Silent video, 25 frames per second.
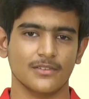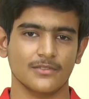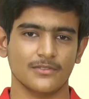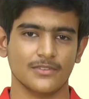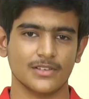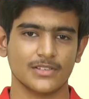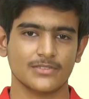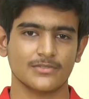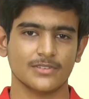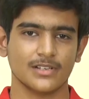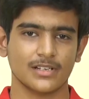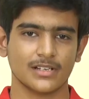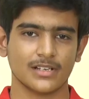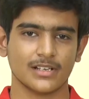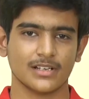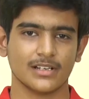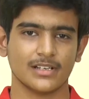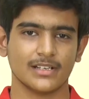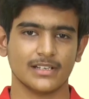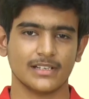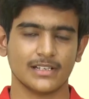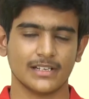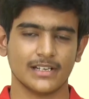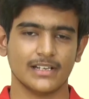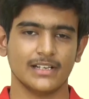which were
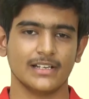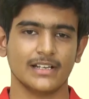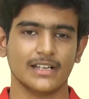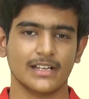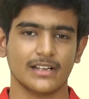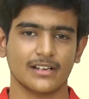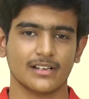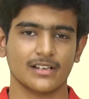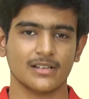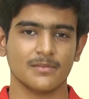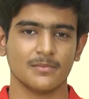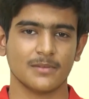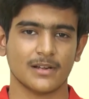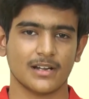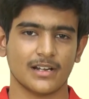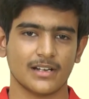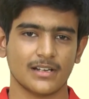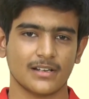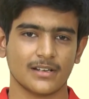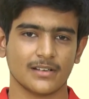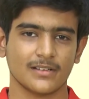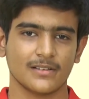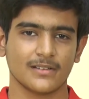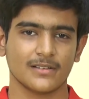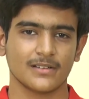an integral
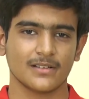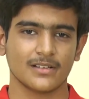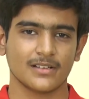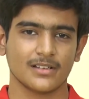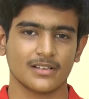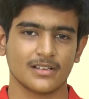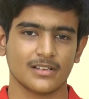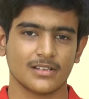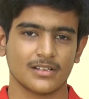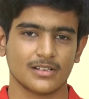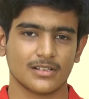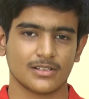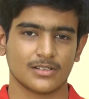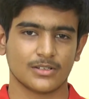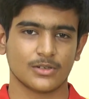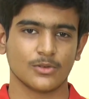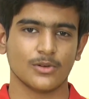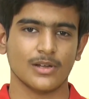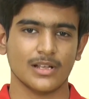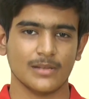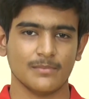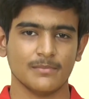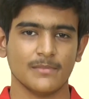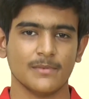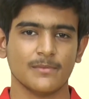part to
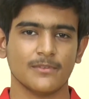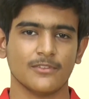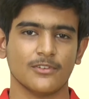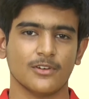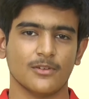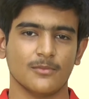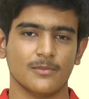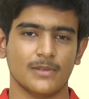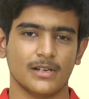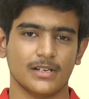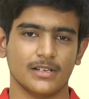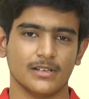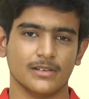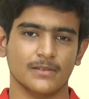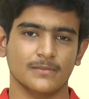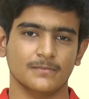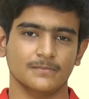help me perform better.